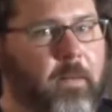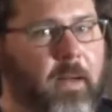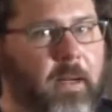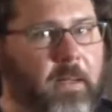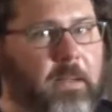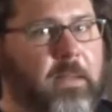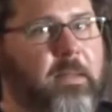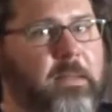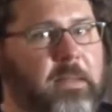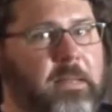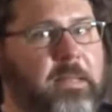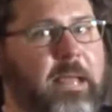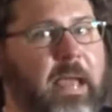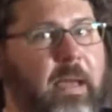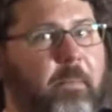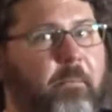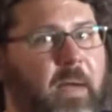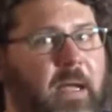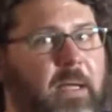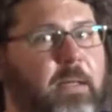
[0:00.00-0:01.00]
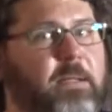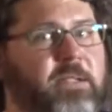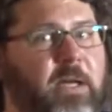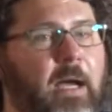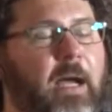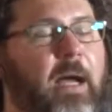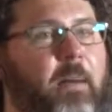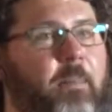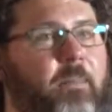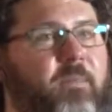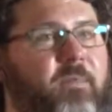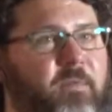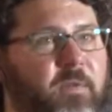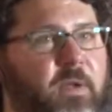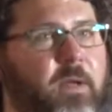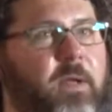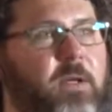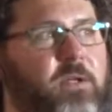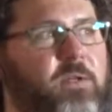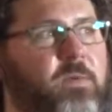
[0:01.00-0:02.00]
I need to get my job
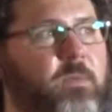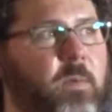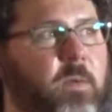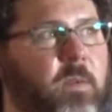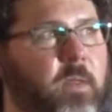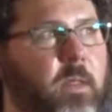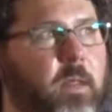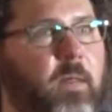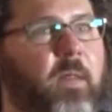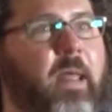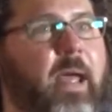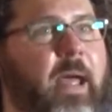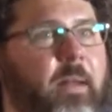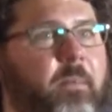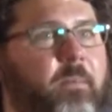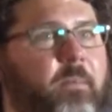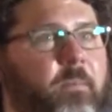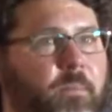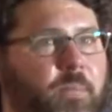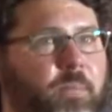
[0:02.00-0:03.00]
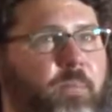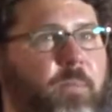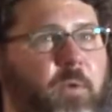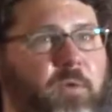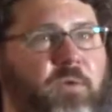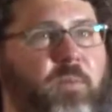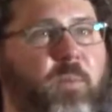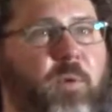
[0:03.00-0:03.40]
finished within those